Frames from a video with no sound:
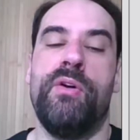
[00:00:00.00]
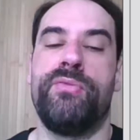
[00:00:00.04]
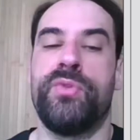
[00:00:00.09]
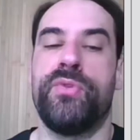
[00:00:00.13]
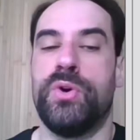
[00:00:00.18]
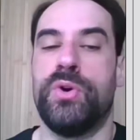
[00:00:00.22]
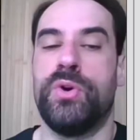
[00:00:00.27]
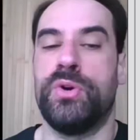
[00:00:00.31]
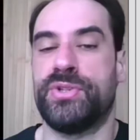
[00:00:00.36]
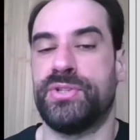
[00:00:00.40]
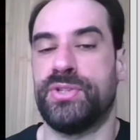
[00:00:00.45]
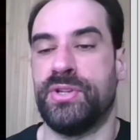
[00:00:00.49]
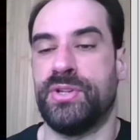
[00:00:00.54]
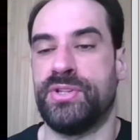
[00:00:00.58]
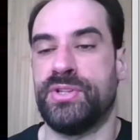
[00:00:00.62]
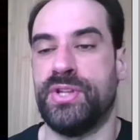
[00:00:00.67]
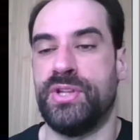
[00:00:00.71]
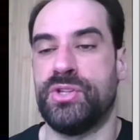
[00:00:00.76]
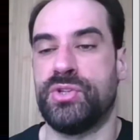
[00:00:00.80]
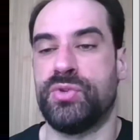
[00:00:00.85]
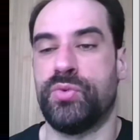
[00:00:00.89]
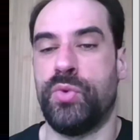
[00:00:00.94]
Of course,
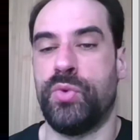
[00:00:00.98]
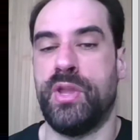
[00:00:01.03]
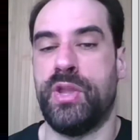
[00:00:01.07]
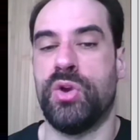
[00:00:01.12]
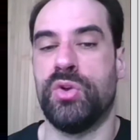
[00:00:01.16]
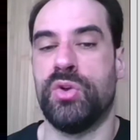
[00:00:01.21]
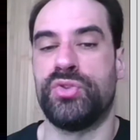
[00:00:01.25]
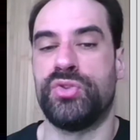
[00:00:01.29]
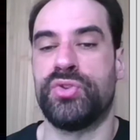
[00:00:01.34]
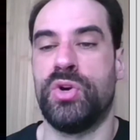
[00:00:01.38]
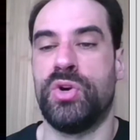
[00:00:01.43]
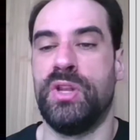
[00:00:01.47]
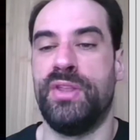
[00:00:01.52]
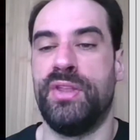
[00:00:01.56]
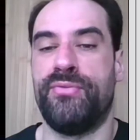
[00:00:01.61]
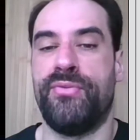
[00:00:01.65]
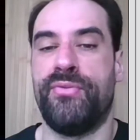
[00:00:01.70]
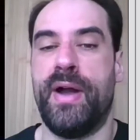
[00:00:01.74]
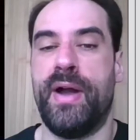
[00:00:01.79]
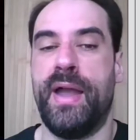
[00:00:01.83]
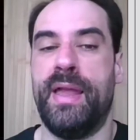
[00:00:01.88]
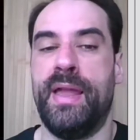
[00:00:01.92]
since we control the
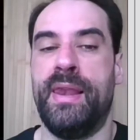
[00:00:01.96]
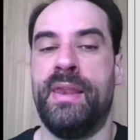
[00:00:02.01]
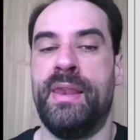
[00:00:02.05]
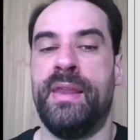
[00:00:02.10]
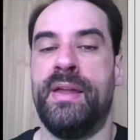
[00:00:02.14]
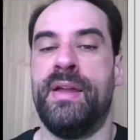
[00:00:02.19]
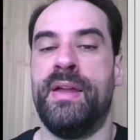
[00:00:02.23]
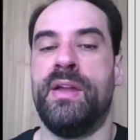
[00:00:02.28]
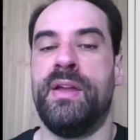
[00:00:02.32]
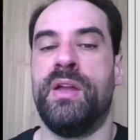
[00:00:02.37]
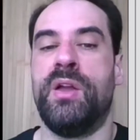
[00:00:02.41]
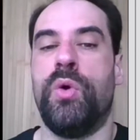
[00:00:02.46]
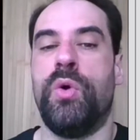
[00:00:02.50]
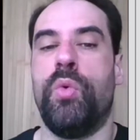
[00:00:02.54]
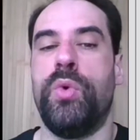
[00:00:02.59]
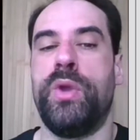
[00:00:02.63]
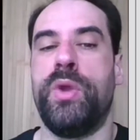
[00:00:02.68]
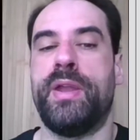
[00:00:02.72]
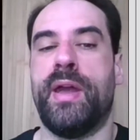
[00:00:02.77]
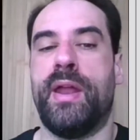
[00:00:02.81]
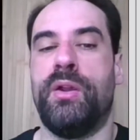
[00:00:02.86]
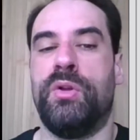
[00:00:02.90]
file,
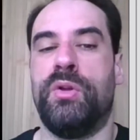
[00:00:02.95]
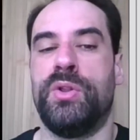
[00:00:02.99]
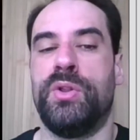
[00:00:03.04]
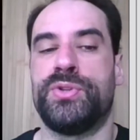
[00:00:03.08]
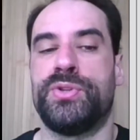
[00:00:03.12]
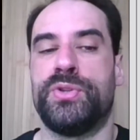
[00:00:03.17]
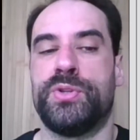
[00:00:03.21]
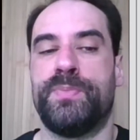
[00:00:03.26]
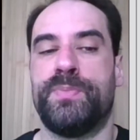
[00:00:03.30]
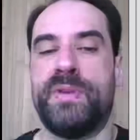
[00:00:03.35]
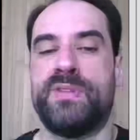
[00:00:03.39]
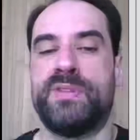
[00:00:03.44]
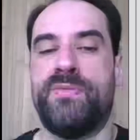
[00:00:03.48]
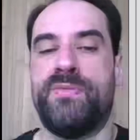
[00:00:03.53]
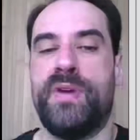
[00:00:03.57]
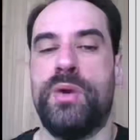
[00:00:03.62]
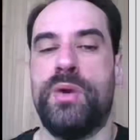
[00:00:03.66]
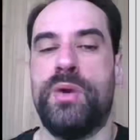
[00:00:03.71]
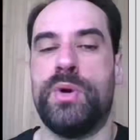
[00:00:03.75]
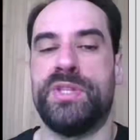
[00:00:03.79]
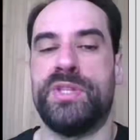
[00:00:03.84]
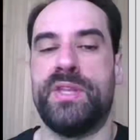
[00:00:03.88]
we can also
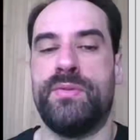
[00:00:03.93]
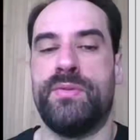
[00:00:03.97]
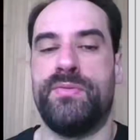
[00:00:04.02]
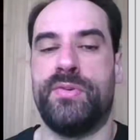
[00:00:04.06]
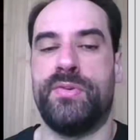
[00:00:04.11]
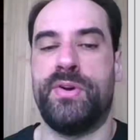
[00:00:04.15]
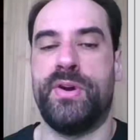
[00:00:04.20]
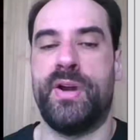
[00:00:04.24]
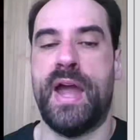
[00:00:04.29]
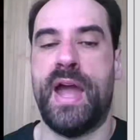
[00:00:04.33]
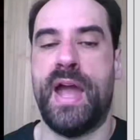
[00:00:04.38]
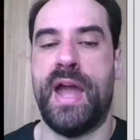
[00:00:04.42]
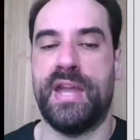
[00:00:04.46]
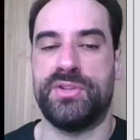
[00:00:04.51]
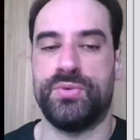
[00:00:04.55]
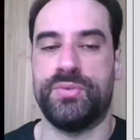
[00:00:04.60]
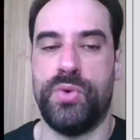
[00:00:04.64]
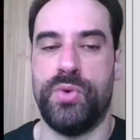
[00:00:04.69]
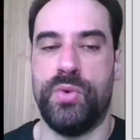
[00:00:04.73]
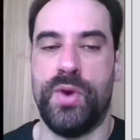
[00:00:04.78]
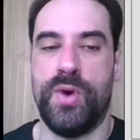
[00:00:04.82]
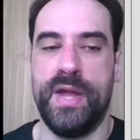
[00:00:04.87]
specify whatever
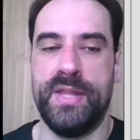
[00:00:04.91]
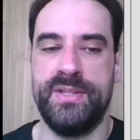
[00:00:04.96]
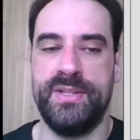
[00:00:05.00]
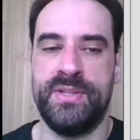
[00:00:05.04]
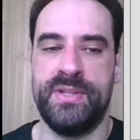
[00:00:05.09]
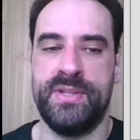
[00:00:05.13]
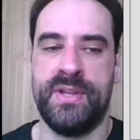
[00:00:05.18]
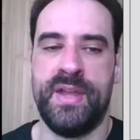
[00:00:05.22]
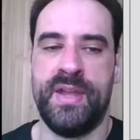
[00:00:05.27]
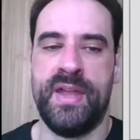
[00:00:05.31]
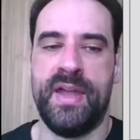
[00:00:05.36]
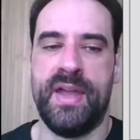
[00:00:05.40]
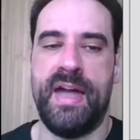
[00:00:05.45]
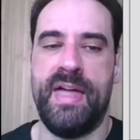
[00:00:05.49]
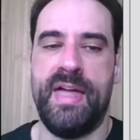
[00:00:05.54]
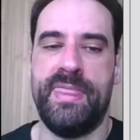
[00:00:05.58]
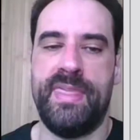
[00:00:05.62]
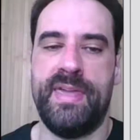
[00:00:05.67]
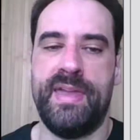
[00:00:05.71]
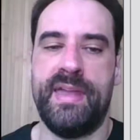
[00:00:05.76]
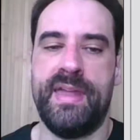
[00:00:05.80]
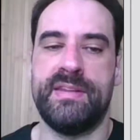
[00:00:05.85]
hash we want,
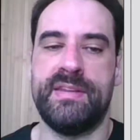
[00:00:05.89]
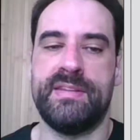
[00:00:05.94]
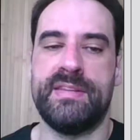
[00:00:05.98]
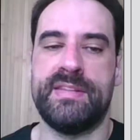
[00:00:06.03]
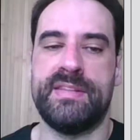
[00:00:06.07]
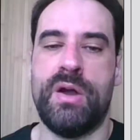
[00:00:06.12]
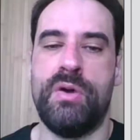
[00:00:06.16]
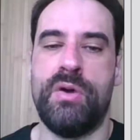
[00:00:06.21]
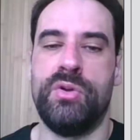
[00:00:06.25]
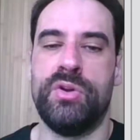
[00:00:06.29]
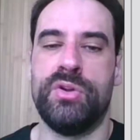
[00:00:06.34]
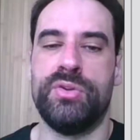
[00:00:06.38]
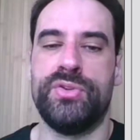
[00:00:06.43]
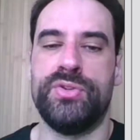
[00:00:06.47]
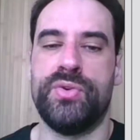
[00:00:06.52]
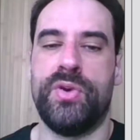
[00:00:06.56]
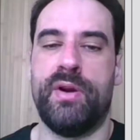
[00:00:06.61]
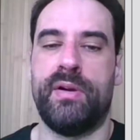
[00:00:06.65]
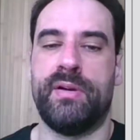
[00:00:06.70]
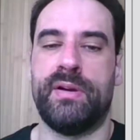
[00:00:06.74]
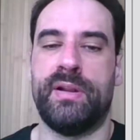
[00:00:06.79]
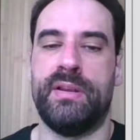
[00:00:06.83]
and then the download
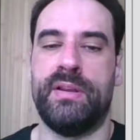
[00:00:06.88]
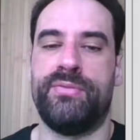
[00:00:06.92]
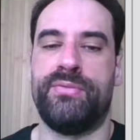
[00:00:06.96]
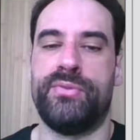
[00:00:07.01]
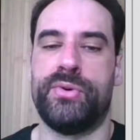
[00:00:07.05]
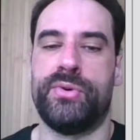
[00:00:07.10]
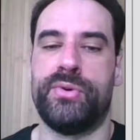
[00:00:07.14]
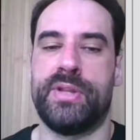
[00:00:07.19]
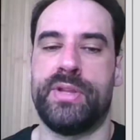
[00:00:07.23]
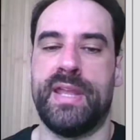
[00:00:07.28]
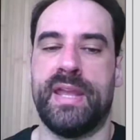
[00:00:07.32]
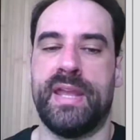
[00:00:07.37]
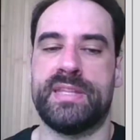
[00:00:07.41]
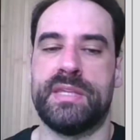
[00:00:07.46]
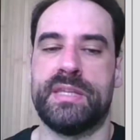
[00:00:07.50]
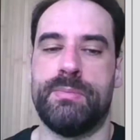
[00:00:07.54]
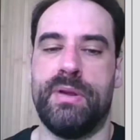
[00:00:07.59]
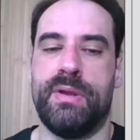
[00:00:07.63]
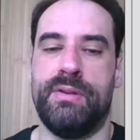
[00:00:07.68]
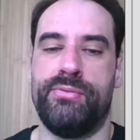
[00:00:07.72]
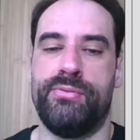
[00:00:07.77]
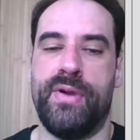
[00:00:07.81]
URL for the
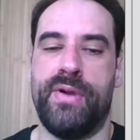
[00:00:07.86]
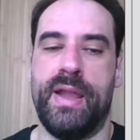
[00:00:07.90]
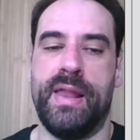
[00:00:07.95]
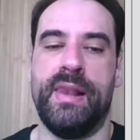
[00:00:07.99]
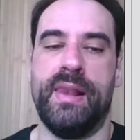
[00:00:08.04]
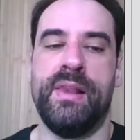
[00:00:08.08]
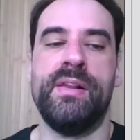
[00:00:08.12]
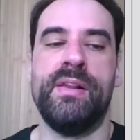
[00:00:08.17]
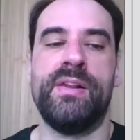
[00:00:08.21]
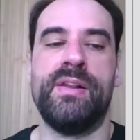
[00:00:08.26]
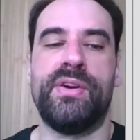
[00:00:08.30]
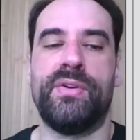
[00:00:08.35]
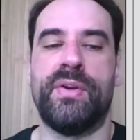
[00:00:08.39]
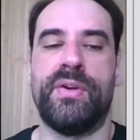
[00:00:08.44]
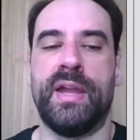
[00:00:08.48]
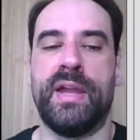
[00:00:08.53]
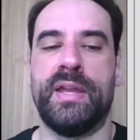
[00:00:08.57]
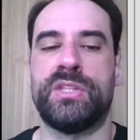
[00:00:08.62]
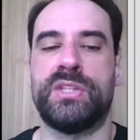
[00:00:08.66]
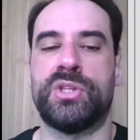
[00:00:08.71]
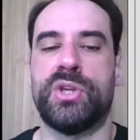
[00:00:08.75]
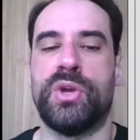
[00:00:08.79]
XML file,
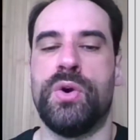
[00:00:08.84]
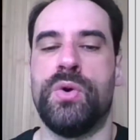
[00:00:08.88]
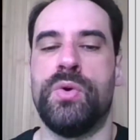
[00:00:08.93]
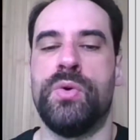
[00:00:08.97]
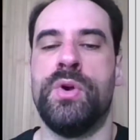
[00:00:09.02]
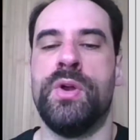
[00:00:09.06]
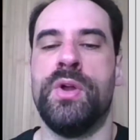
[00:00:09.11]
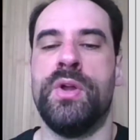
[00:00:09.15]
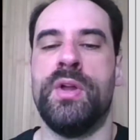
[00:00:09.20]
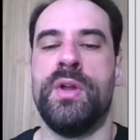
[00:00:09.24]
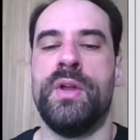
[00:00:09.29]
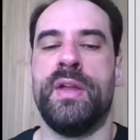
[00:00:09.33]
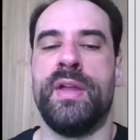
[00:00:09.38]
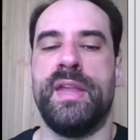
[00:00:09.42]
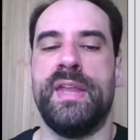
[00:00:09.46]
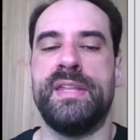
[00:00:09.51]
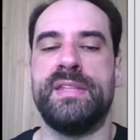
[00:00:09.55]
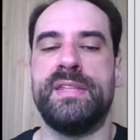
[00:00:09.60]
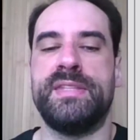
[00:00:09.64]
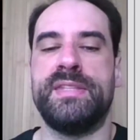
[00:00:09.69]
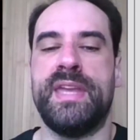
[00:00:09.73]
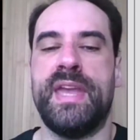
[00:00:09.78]
right? So
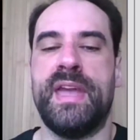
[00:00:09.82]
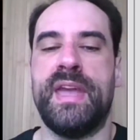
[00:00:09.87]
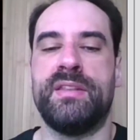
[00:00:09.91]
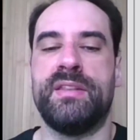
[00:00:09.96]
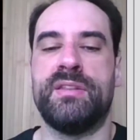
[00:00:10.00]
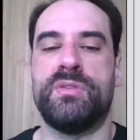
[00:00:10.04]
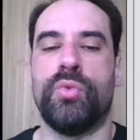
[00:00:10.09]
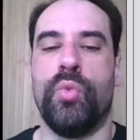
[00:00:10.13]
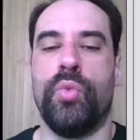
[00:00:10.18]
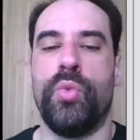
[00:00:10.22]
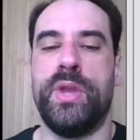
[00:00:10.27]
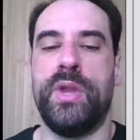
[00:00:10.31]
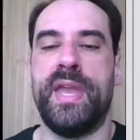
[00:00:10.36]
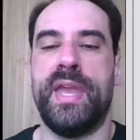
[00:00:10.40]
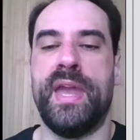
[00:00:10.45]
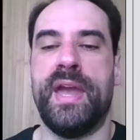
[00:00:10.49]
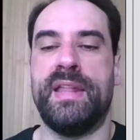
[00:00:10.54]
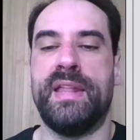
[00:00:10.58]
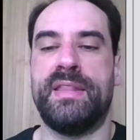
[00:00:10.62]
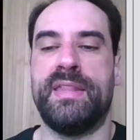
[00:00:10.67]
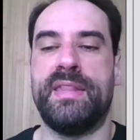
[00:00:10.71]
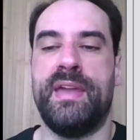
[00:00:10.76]
in the end, we
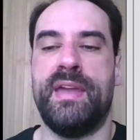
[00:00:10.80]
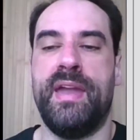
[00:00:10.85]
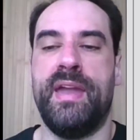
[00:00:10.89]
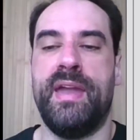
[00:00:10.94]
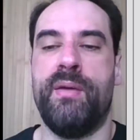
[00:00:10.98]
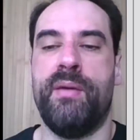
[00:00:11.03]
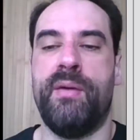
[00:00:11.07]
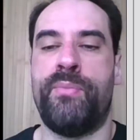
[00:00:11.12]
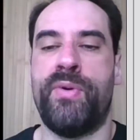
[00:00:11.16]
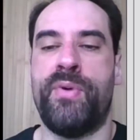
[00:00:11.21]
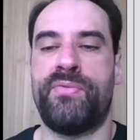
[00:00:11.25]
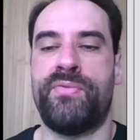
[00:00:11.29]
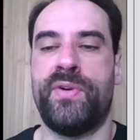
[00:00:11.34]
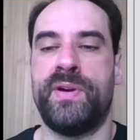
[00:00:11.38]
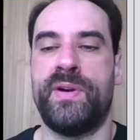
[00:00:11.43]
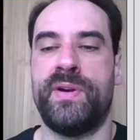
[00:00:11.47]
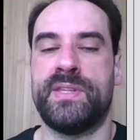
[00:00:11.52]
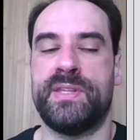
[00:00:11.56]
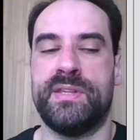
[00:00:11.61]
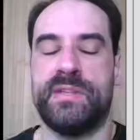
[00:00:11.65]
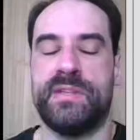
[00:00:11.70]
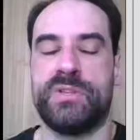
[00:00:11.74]
get the
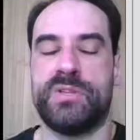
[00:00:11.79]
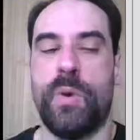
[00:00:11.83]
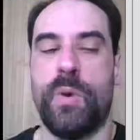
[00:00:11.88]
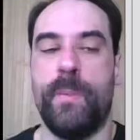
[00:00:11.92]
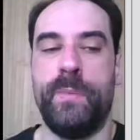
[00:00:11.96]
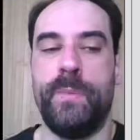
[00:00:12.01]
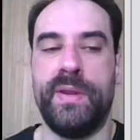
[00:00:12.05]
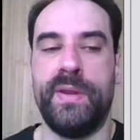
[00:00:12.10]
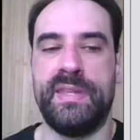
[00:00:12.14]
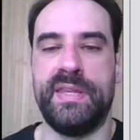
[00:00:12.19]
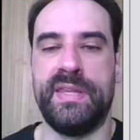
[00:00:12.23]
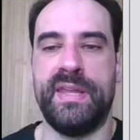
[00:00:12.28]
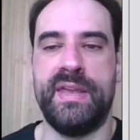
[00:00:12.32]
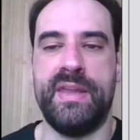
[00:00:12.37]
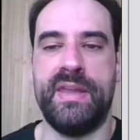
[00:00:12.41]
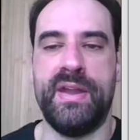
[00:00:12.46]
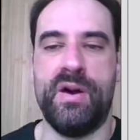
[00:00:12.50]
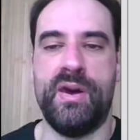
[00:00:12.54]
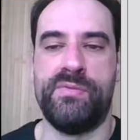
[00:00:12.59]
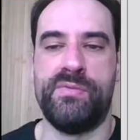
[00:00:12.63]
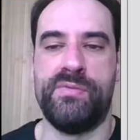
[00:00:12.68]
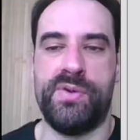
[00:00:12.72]
preferences
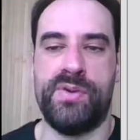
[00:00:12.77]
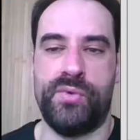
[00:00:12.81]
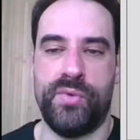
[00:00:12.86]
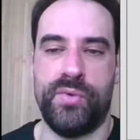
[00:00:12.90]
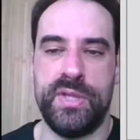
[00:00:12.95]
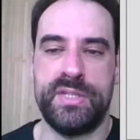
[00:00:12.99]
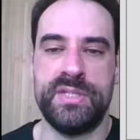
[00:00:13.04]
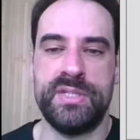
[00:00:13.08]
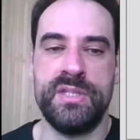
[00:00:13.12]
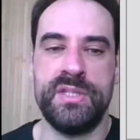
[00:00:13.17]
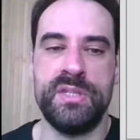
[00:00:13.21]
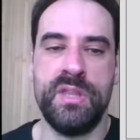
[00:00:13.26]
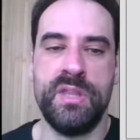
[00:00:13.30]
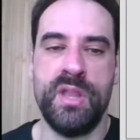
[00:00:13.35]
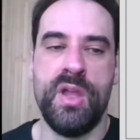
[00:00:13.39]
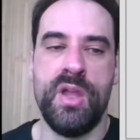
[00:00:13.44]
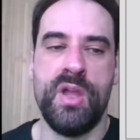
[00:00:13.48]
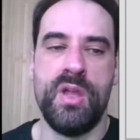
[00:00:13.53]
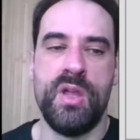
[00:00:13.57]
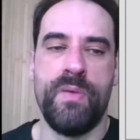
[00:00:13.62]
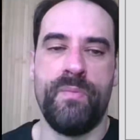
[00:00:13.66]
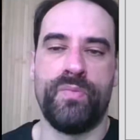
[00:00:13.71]
completely overwritten
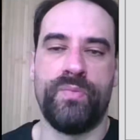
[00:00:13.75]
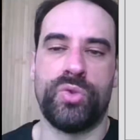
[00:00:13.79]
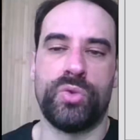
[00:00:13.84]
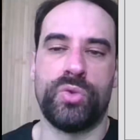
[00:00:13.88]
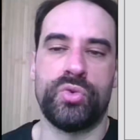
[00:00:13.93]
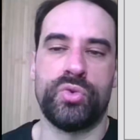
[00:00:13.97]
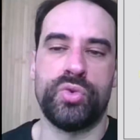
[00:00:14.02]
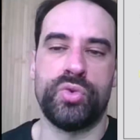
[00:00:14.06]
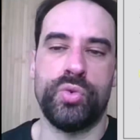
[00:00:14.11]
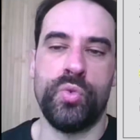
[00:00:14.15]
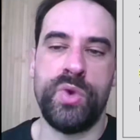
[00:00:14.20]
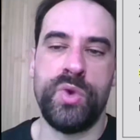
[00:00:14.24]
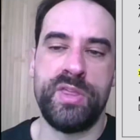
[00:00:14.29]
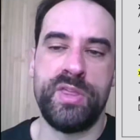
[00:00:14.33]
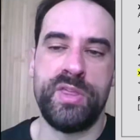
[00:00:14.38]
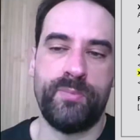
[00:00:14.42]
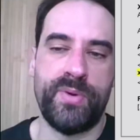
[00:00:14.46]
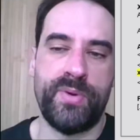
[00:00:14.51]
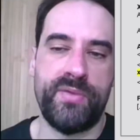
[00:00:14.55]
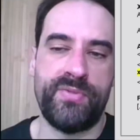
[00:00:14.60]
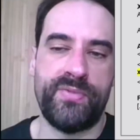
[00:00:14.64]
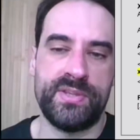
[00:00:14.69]

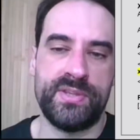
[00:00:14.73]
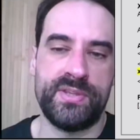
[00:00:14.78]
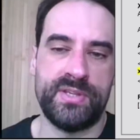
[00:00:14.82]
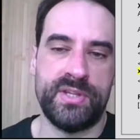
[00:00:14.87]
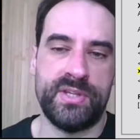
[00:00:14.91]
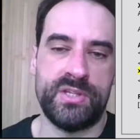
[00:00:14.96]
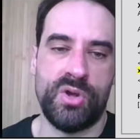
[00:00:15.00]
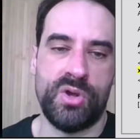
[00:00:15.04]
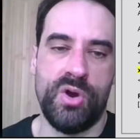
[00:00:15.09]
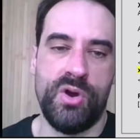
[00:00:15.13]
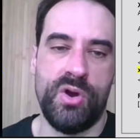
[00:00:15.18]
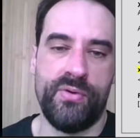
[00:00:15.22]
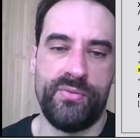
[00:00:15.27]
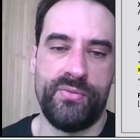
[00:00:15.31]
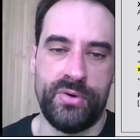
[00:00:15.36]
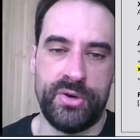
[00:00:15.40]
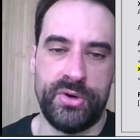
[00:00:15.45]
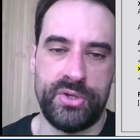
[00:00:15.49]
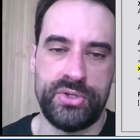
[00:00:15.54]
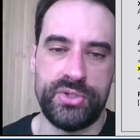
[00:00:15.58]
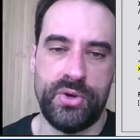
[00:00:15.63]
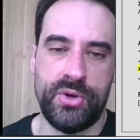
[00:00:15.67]
with preferences of
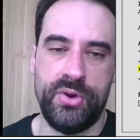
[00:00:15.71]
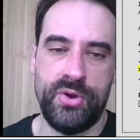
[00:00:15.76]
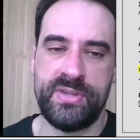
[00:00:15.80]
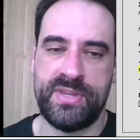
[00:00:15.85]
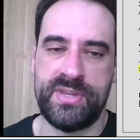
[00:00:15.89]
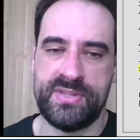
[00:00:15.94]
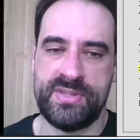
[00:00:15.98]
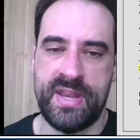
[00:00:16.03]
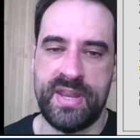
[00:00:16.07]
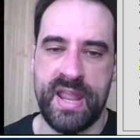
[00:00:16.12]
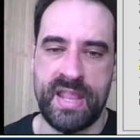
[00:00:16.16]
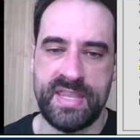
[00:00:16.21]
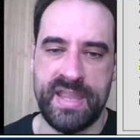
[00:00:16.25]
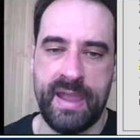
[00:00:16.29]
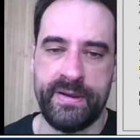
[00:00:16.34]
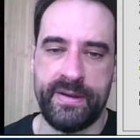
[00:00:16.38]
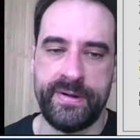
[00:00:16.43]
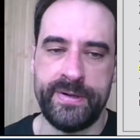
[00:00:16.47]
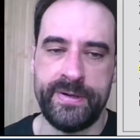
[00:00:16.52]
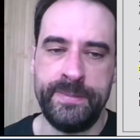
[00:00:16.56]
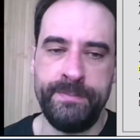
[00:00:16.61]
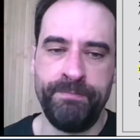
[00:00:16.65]
our choice as an
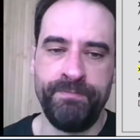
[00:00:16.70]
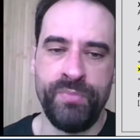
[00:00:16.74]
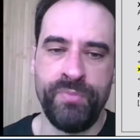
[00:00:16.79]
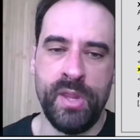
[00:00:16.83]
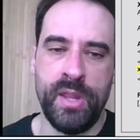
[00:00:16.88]
attacker.